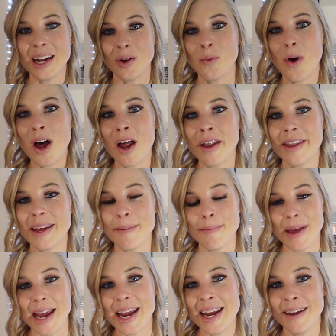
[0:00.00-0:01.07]
And while they
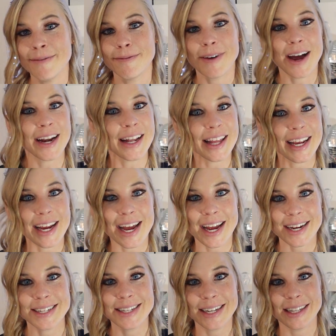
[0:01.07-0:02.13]
may finally
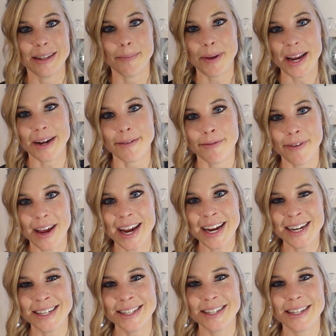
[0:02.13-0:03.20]
exit the beta
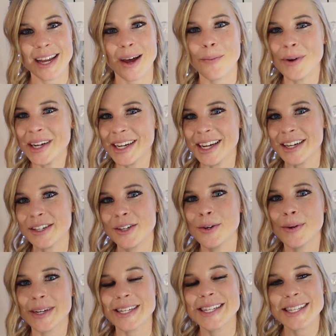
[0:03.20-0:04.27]
phase, I wouldn't get
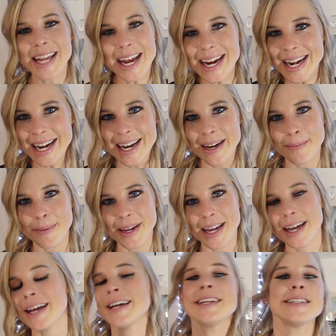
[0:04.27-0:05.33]
too excited
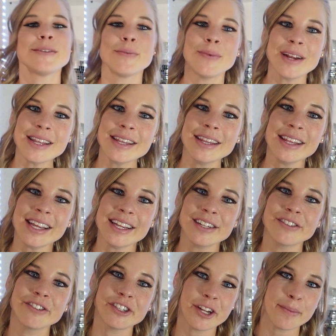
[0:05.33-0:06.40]
because with
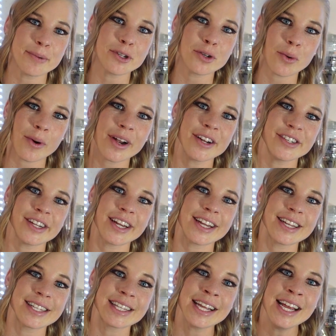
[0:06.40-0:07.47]
these chip
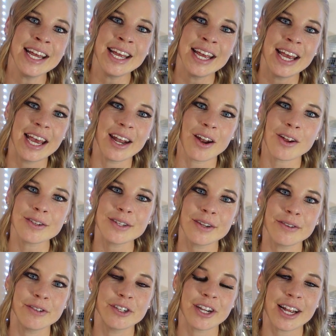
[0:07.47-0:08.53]
shortages and
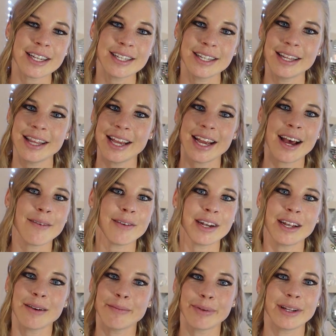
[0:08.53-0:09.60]
also just they
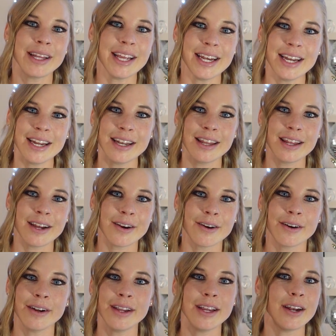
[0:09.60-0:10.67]
haven't completed
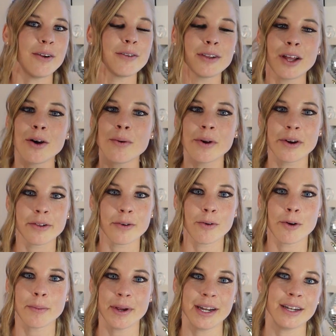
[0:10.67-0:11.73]
their, you know, low Earth
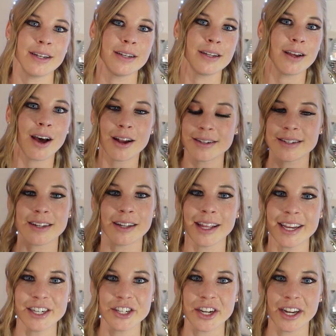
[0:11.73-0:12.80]
orbit
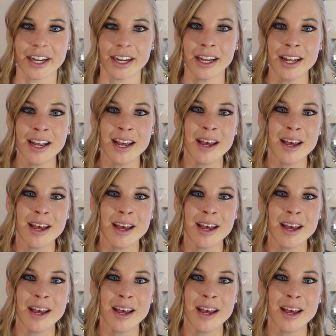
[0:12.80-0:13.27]
constellation,